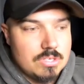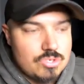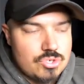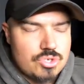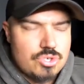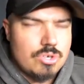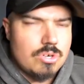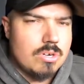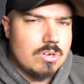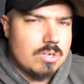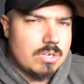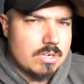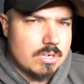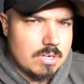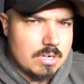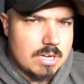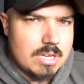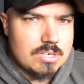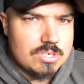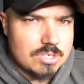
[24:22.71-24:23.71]
Sure,
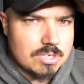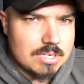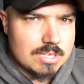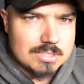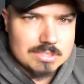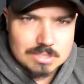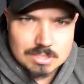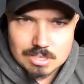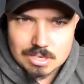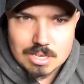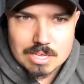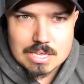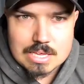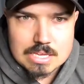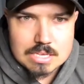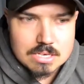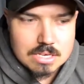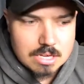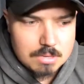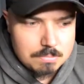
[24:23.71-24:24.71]
your engine isn't going to
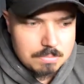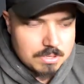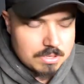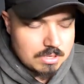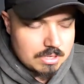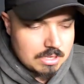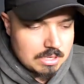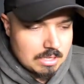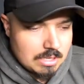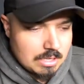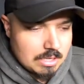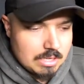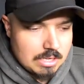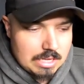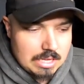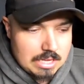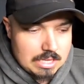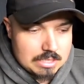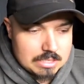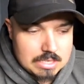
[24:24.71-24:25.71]
heat up
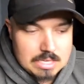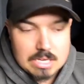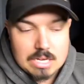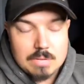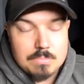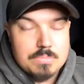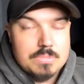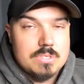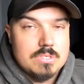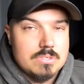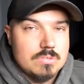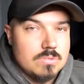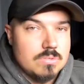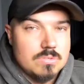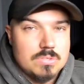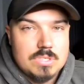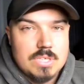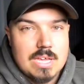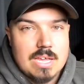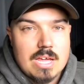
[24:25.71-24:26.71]
and get up to,
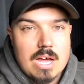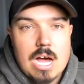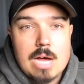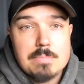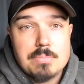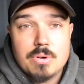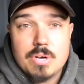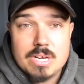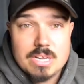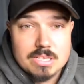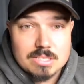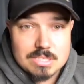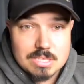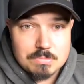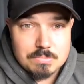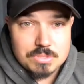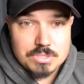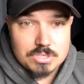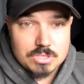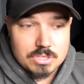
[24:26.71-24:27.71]
say, operating
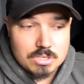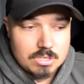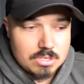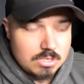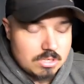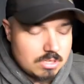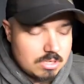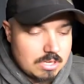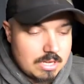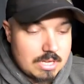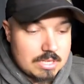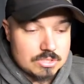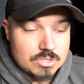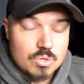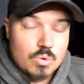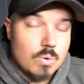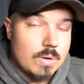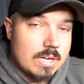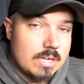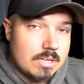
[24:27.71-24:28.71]
temperature as
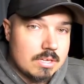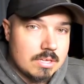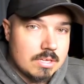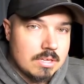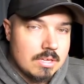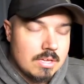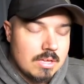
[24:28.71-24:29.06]
quick,